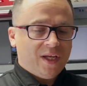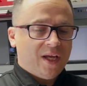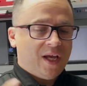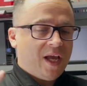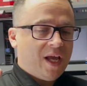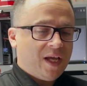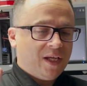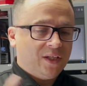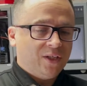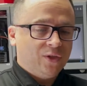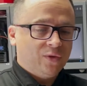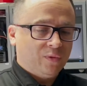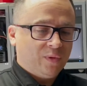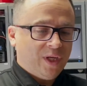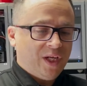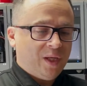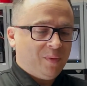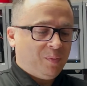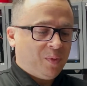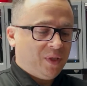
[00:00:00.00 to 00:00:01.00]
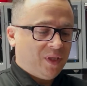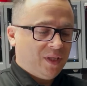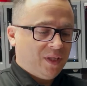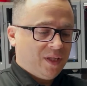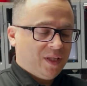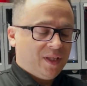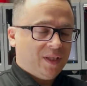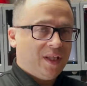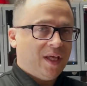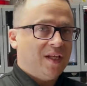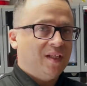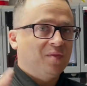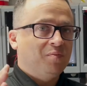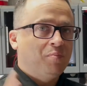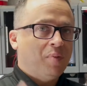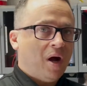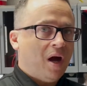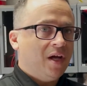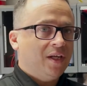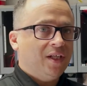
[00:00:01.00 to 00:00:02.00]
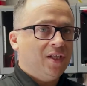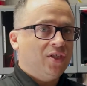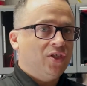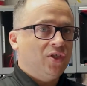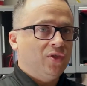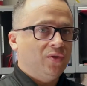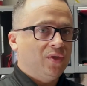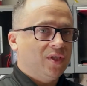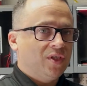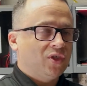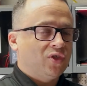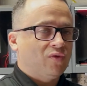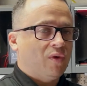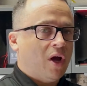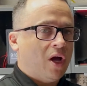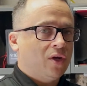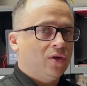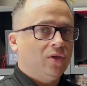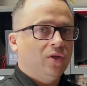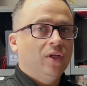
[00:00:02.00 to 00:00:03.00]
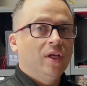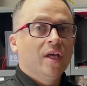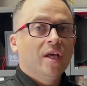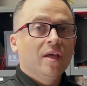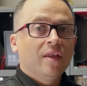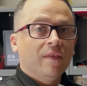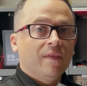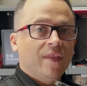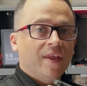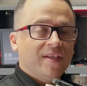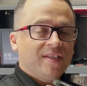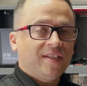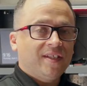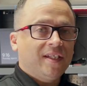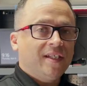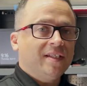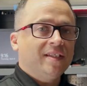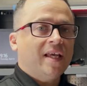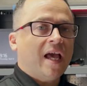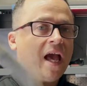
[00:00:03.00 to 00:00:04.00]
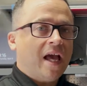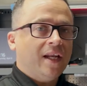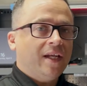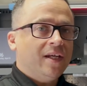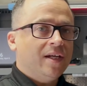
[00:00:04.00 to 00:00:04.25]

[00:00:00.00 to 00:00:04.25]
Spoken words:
and grip that is bonded to this throttle. This thing's out of